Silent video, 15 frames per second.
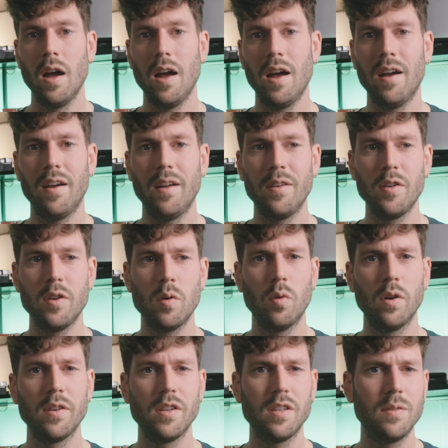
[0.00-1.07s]
and you
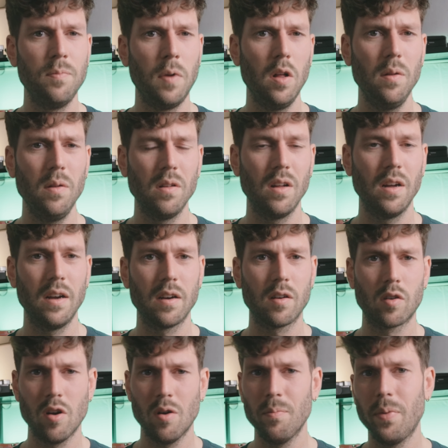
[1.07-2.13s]
want a small,
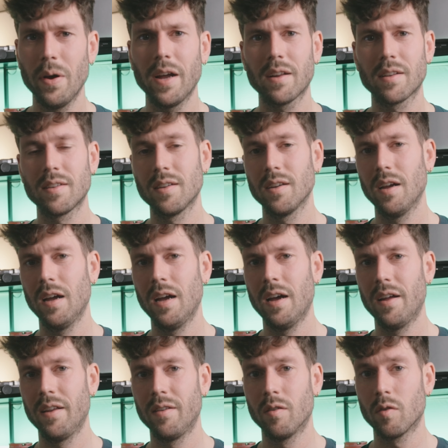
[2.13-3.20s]
compact
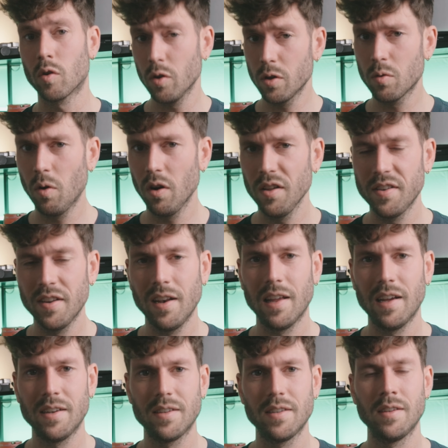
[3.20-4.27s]
and good quality
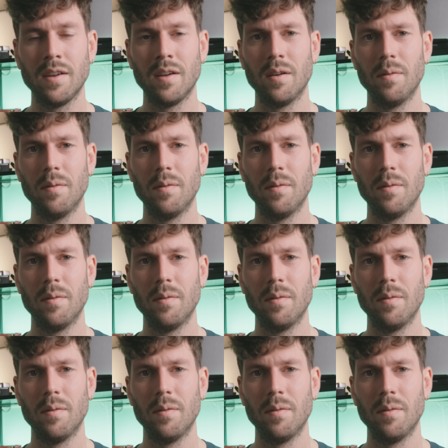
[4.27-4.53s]
lens,